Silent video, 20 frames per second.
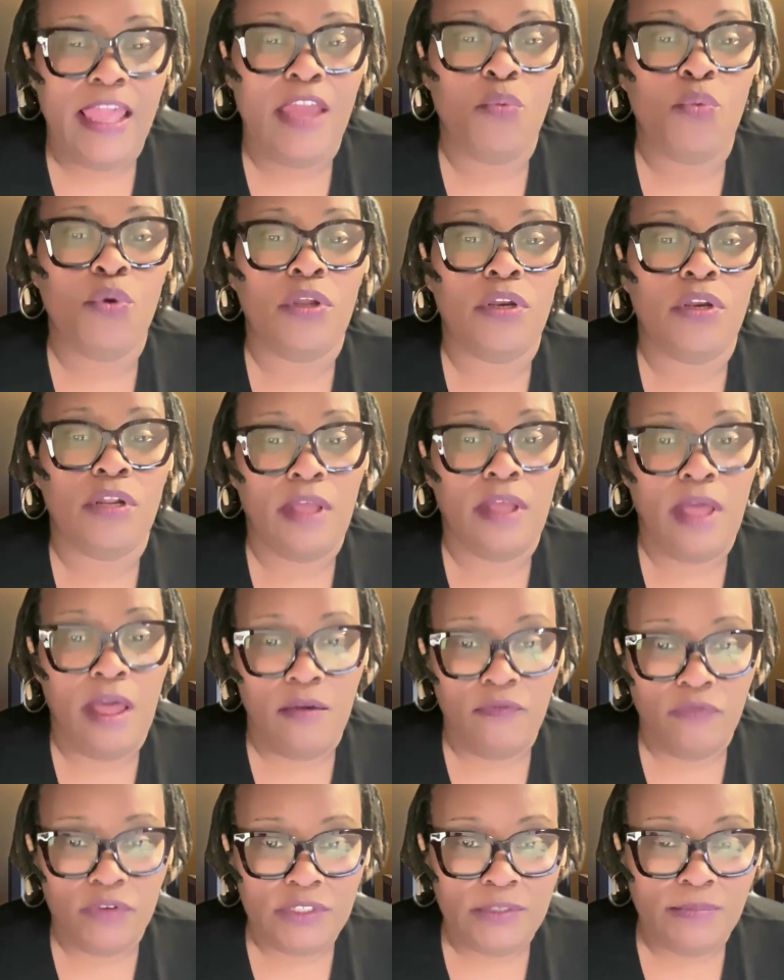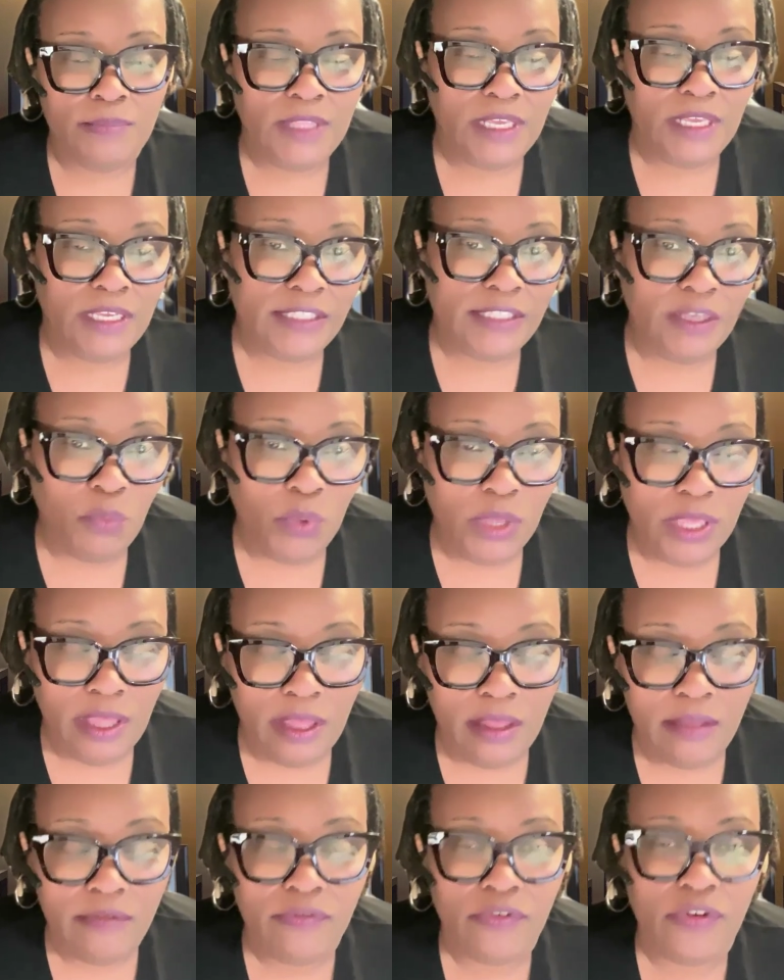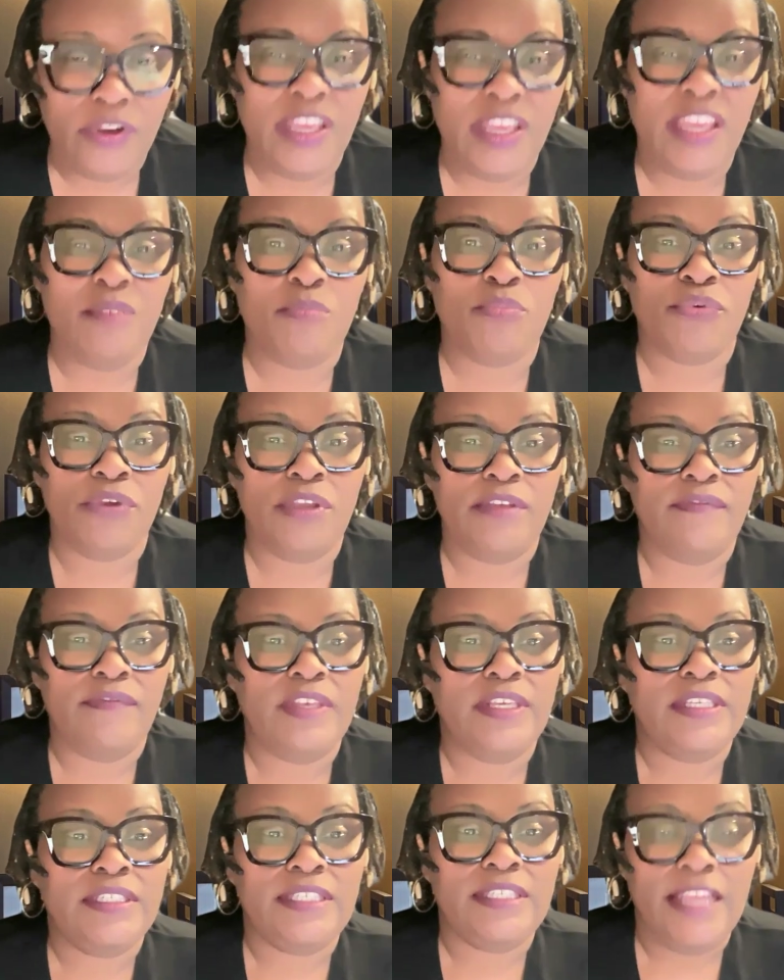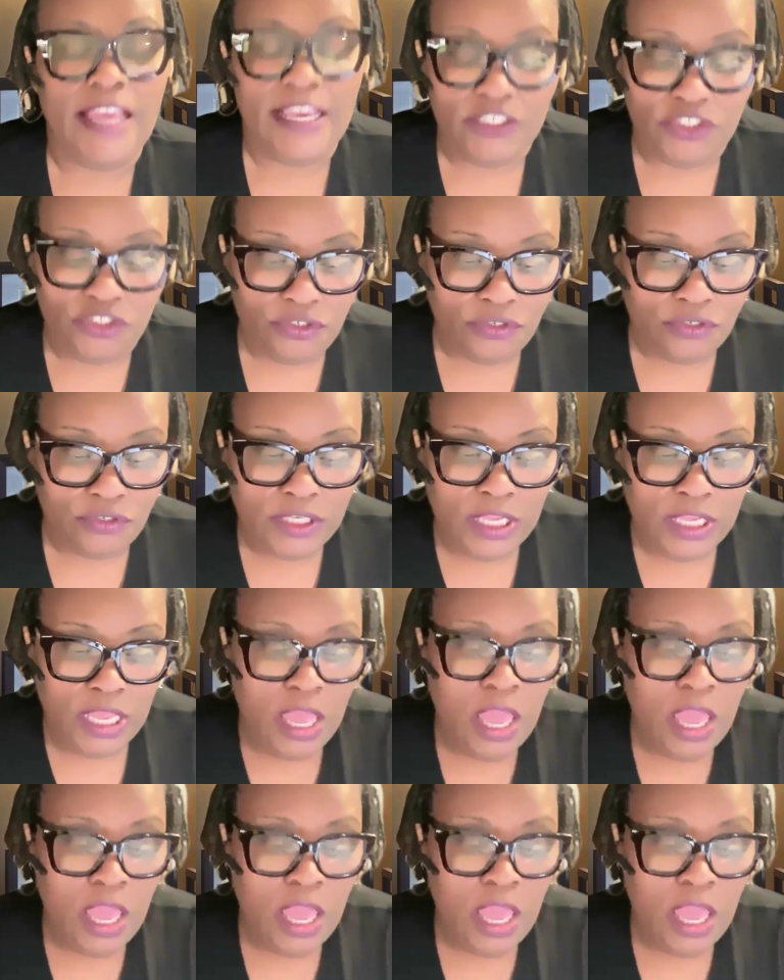and we're going to cover some things that we covered in previous lecture.